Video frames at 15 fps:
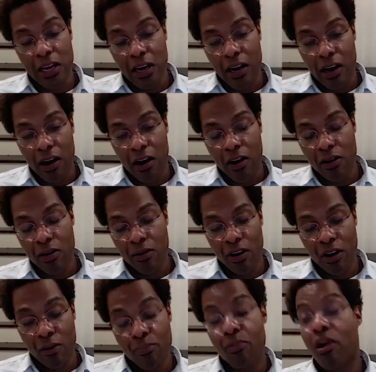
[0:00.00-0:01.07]

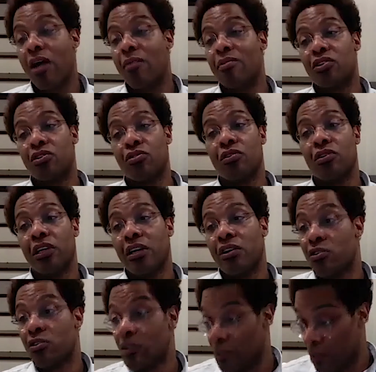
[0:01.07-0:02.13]
our prime is currently
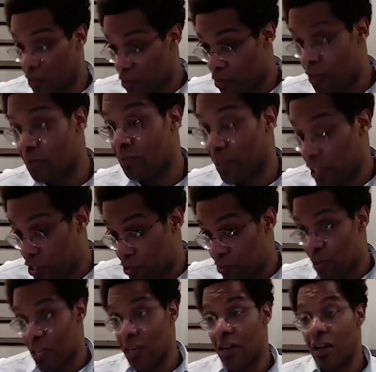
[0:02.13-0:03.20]
under the inflation
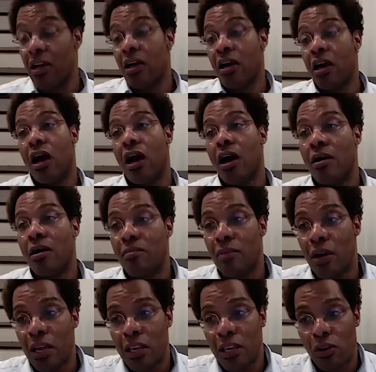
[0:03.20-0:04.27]
rate,
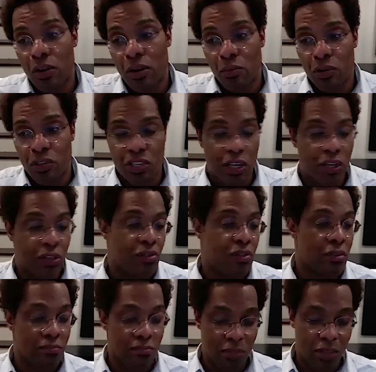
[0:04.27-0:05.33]
and which tells you
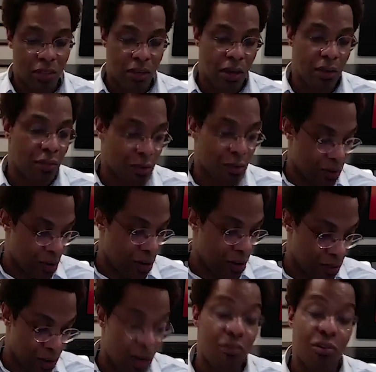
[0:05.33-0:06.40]
that
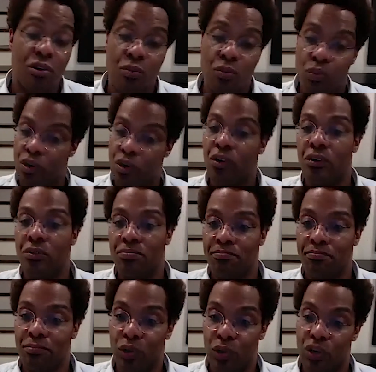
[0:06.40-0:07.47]
the governor will
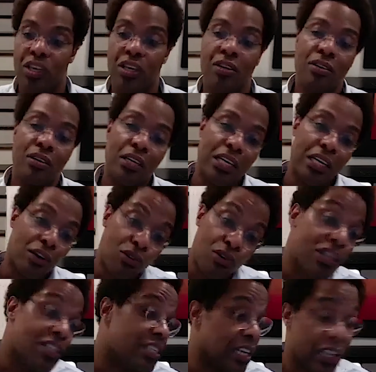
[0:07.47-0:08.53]
look at
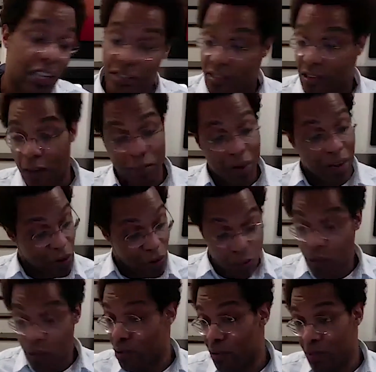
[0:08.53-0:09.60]
increasing, and it's not by a
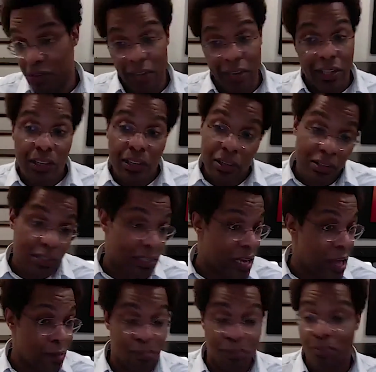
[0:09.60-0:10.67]
quarter. They're likely going
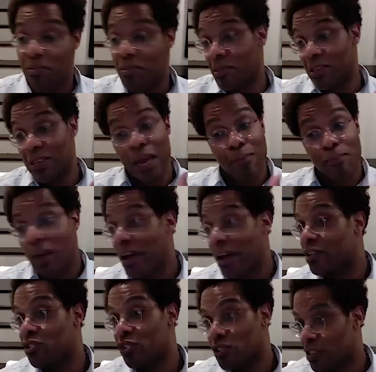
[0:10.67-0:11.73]
to snap
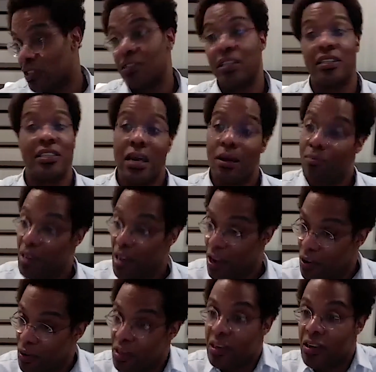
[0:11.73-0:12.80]
back just as they snap
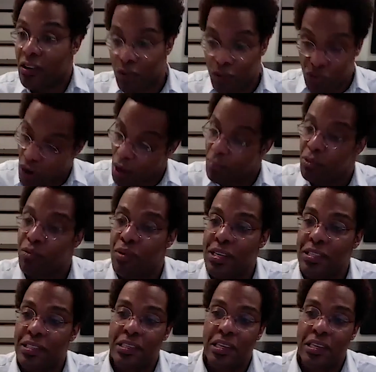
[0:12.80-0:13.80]
down or drop the rates.